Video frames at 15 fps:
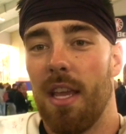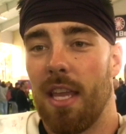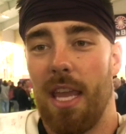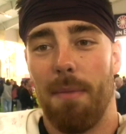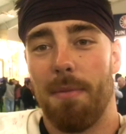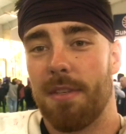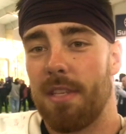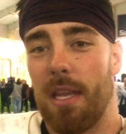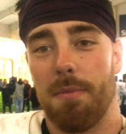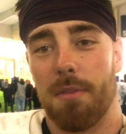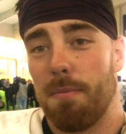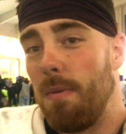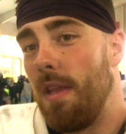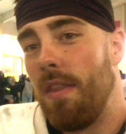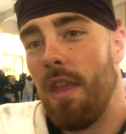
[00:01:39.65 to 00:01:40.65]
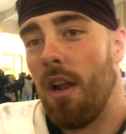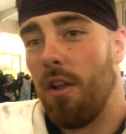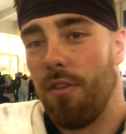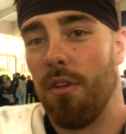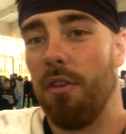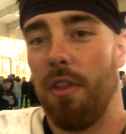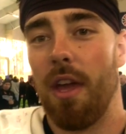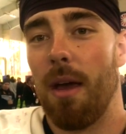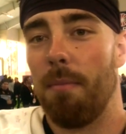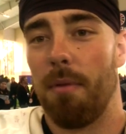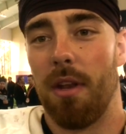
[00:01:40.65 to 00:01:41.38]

keep the same speed, then I'll do that.